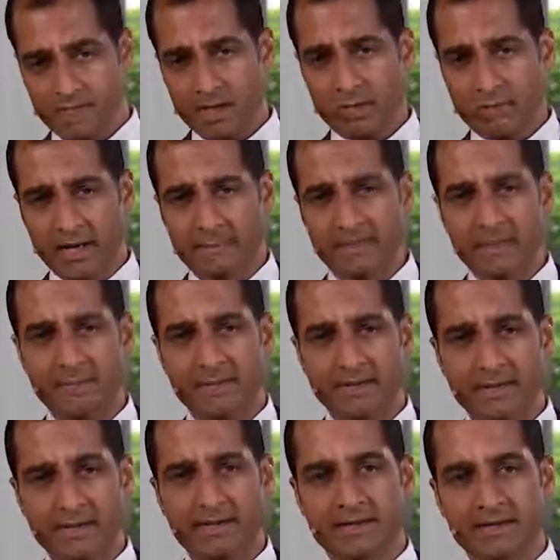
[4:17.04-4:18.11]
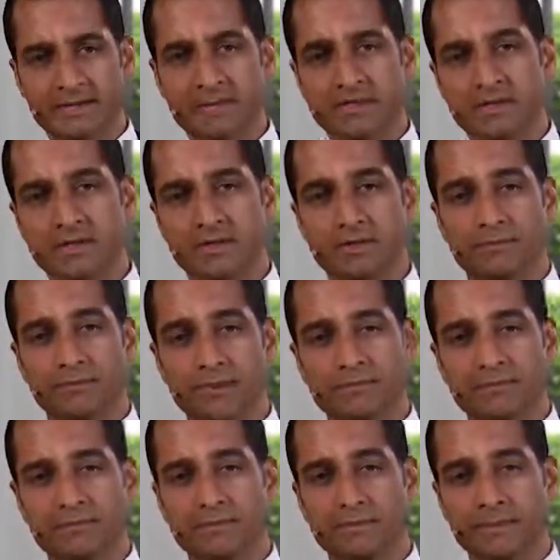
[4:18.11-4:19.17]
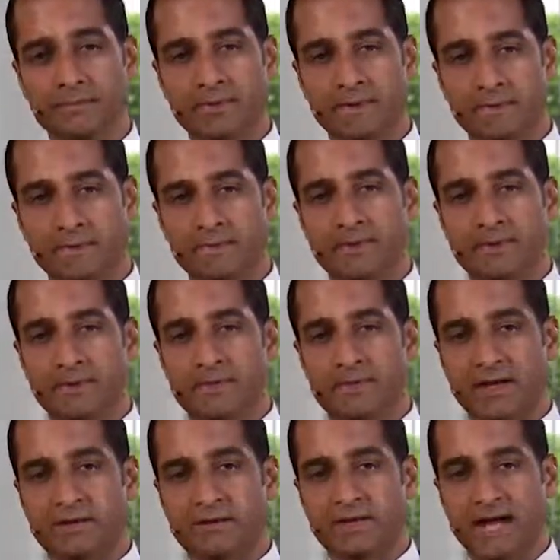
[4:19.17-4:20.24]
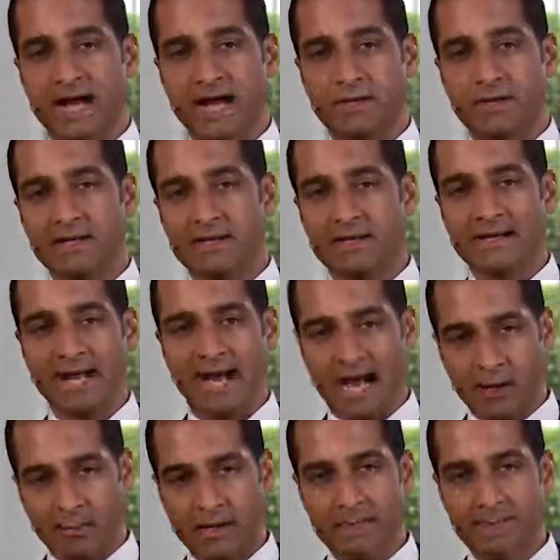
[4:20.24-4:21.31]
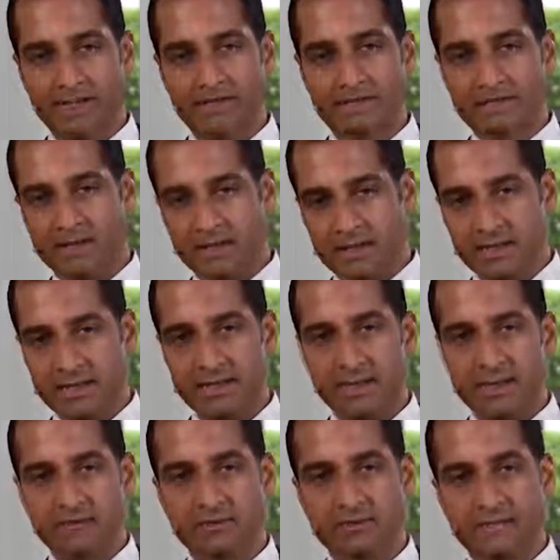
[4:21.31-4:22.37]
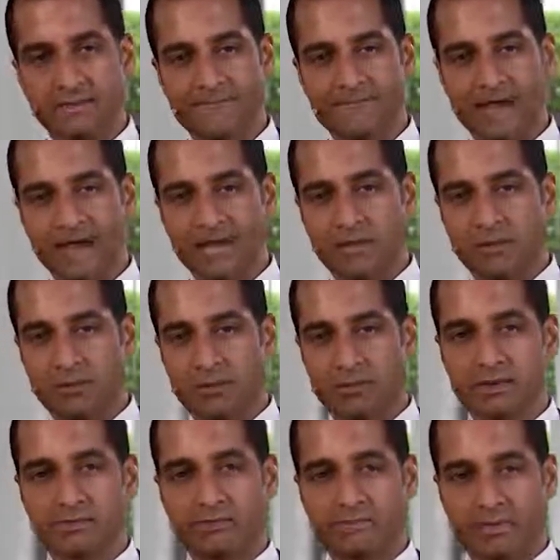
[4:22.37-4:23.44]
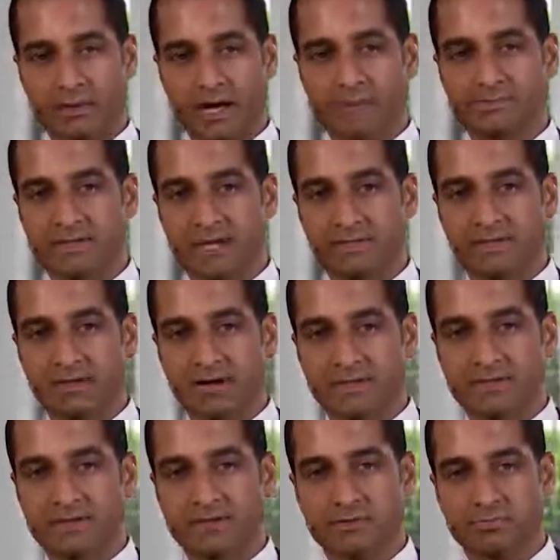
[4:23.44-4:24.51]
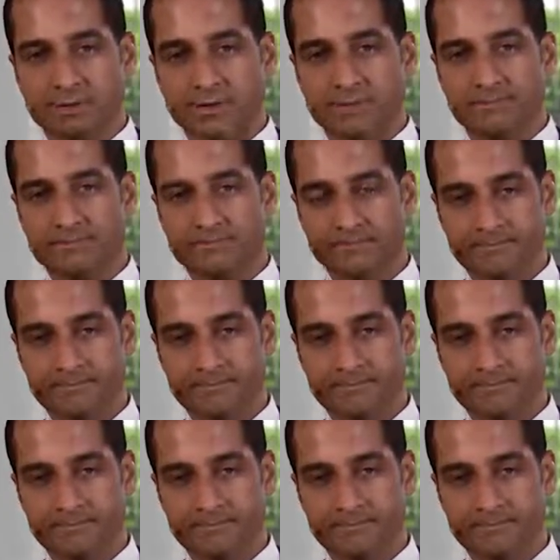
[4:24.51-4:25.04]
What I mean by that is you've ruptured the membrane, you've entered the highway, and that highway means to say either the lymphatic or perhaps the hematogenous spread.